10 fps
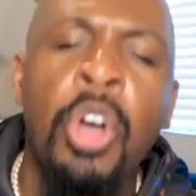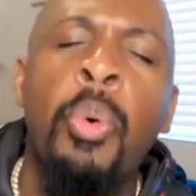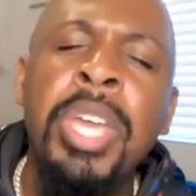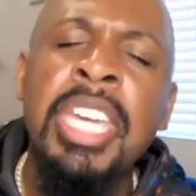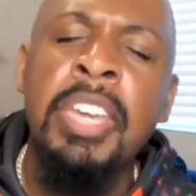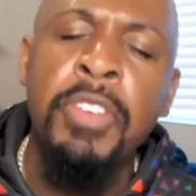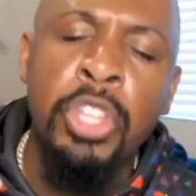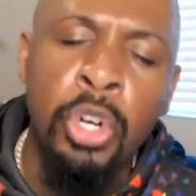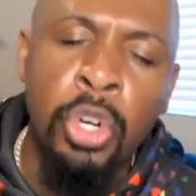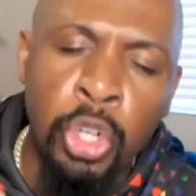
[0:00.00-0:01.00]
We give you
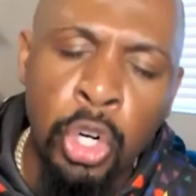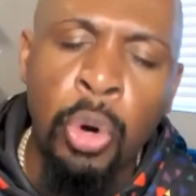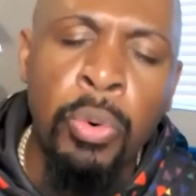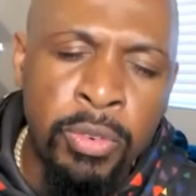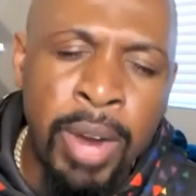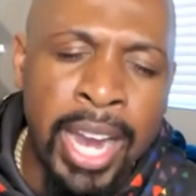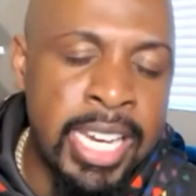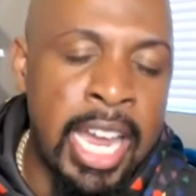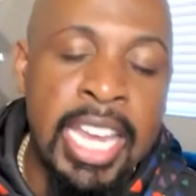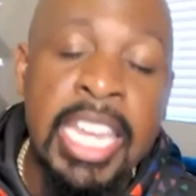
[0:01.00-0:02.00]
the glory right
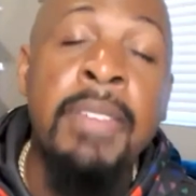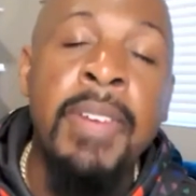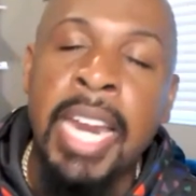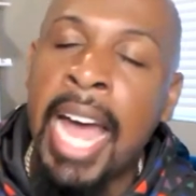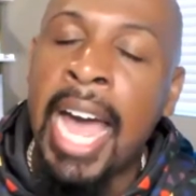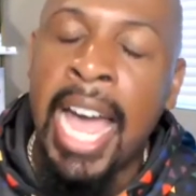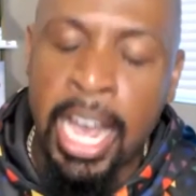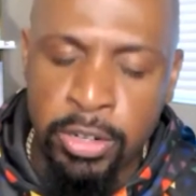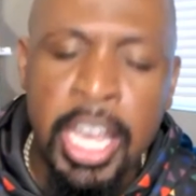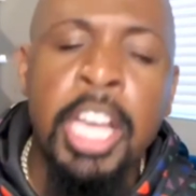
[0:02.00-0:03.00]
now, even at our house,